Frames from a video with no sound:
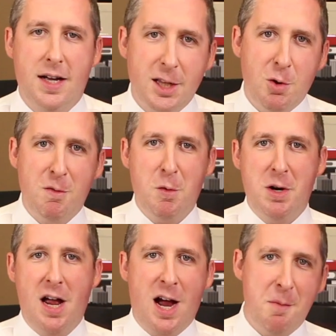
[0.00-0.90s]
Hello
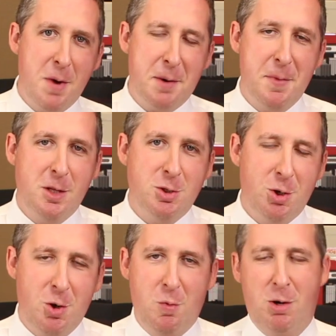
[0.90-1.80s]
everyone, I'm Mike
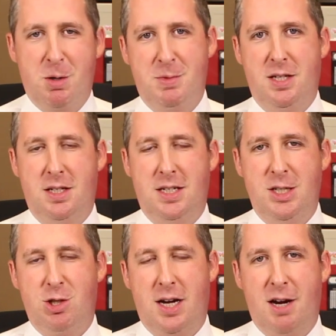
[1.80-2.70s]
Moliterno, welcome to the
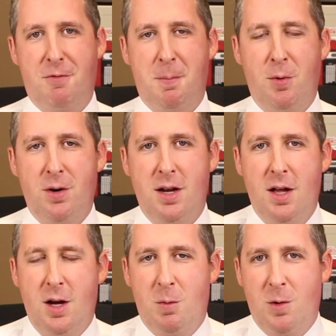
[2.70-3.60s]
TGIF Report.
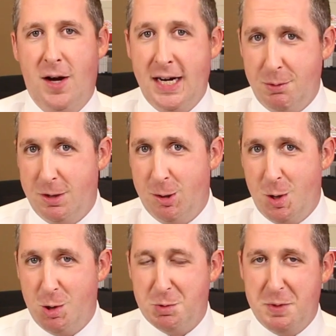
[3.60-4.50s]
Well, anyone who
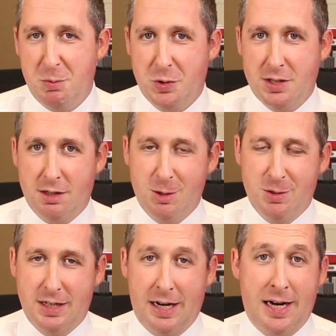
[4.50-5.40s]
knows me will tell you
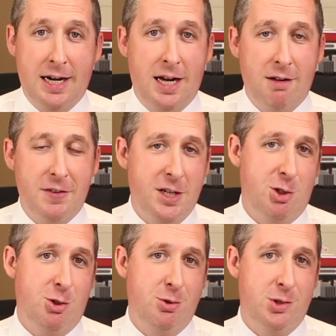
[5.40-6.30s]
that I have
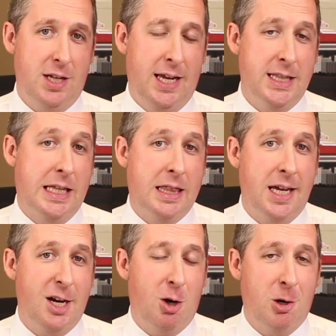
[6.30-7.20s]
issues and that
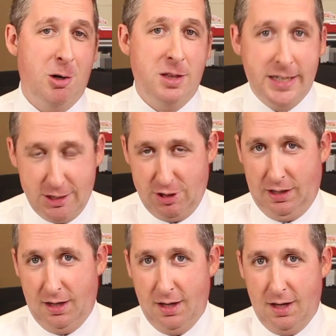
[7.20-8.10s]
they are
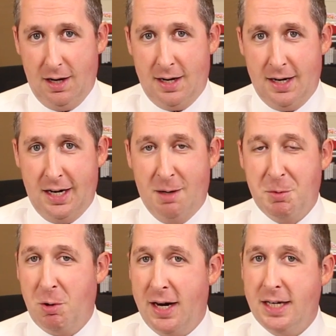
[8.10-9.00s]
legion. I
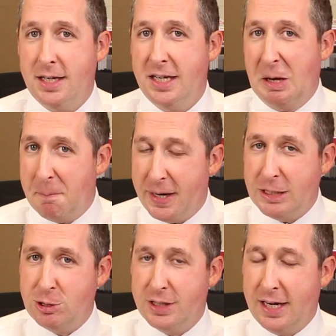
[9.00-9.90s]
am cranky,
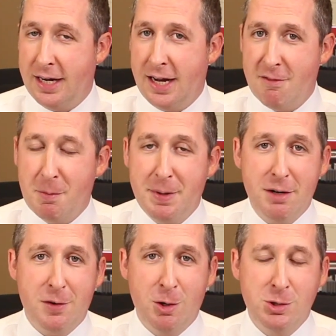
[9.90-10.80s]
impatient, and have a bit
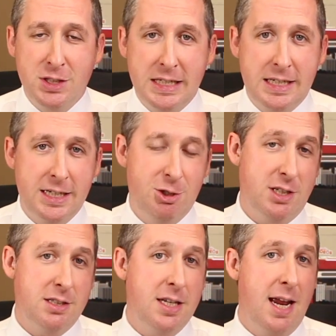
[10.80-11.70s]
of OCD,
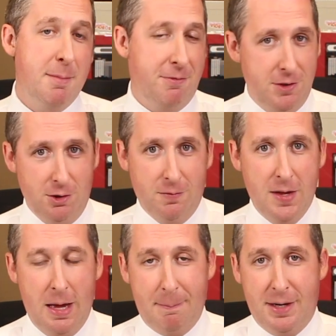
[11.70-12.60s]
just to name a few.
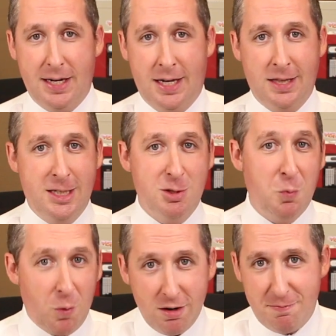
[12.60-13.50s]
But at least
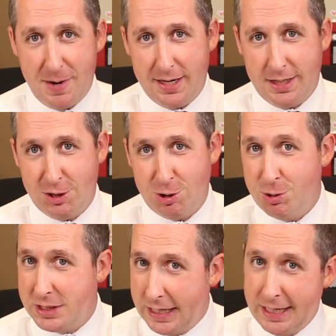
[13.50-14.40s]
one of my
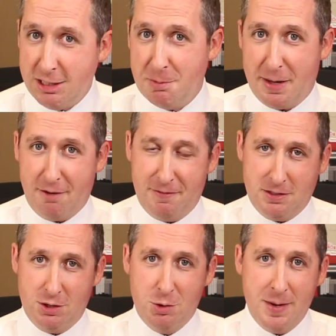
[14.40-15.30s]
issues is a
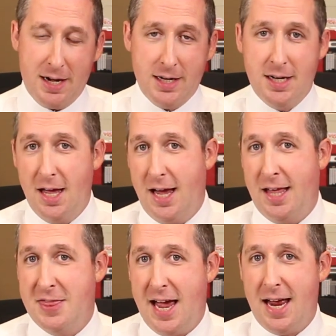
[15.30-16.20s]
benefit to humanity,
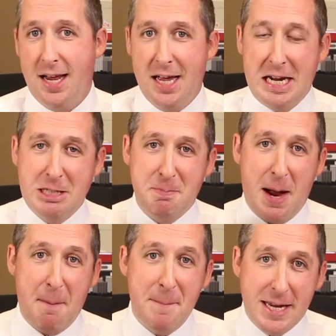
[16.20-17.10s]
and that is
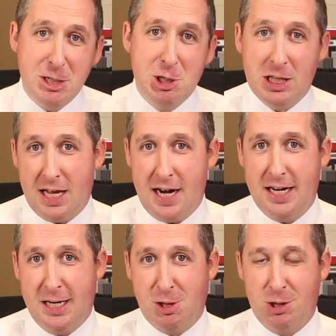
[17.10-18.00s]
my mid-July
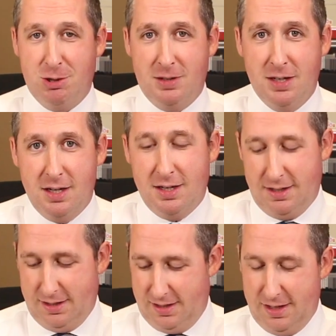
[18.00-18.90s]
issue.
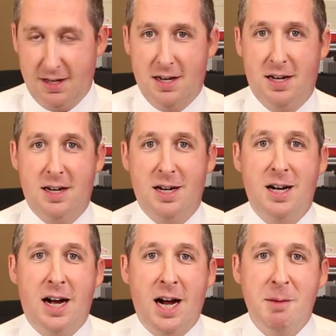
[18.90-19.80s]

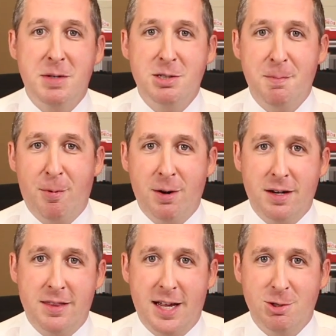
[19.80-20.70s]
I'm
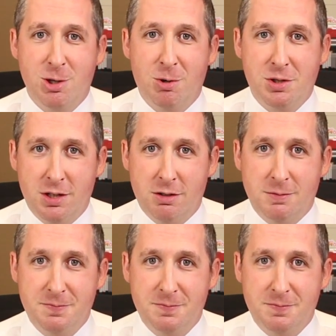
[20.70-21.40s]
disappointed in that joke too.